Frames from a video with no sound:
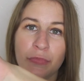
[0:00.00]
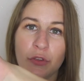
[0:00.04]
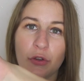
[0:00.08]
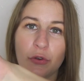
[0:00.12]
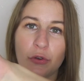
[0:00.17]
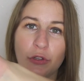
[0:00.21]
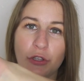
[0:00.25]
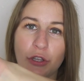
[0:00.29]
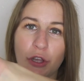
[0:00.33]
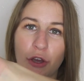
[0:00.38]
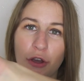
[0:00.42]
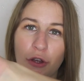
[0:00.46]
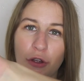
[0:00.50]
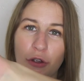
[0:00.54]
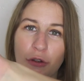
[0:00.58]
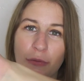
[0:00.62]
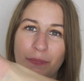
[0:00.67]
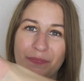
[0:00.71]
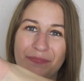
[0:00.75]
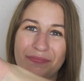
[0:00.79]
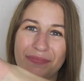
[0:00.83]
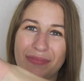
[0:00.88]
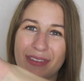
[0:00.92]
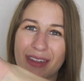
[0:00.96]

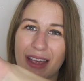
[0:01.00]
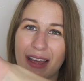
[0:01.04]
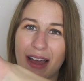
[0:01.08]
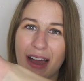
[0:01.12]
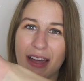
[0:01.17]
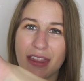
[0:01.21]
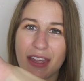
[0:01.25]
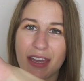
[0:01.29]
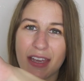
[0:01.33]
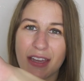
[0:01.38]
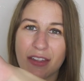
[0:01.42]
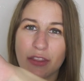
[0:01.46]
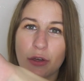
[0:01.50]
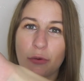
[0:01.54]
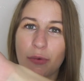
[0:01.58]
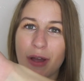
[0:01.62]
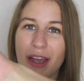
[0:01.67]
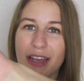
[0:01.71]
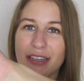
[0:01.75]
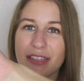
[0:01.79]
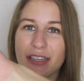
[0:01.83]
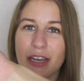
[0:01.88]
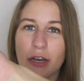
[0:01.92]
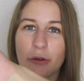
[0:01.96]
although I think the
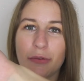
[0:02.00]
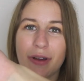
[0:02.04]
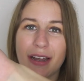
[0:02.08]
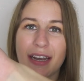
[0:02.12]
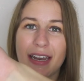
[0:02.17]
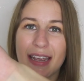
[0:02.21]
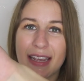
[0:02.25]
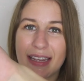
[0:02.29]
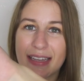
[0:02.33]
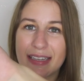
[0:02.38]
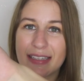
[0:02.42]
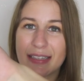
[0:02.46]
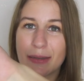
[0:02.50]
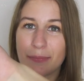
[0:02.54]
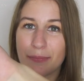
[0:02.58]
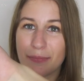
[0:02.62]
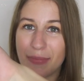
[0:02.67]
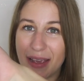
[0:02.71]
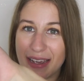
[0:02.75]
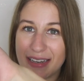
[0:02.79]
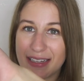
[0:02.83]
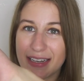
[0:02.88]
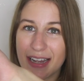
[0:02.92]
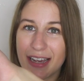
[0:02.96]
YSL one is
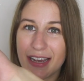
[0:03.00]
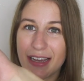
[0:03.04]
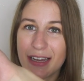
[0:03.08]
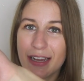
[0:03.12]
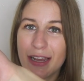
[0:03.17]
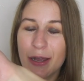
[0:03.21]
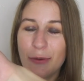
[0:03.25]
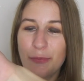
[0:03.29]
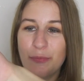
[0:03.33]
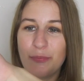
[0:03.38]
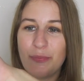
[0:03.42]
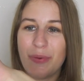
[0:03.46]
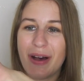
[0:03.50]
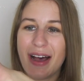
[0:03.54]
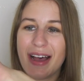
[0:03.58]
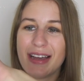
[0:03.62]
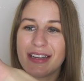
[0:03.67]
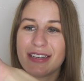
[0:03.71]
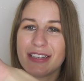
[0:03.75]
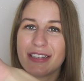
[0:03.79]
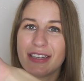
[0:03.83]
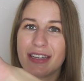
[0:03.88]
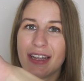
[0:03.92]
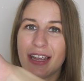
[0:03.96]
better,
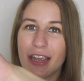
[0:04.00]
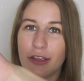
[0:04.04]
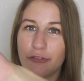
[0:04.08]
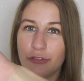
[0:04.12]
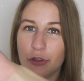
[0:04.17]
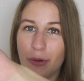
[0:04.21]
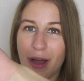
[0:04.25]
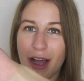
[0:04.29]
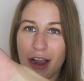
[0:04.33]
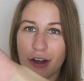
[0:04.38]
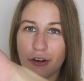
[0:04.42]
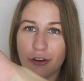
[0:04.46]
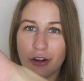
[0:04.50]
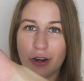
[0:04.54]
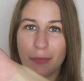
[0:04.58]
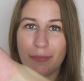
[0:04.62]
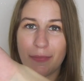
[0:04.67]
but if you are on a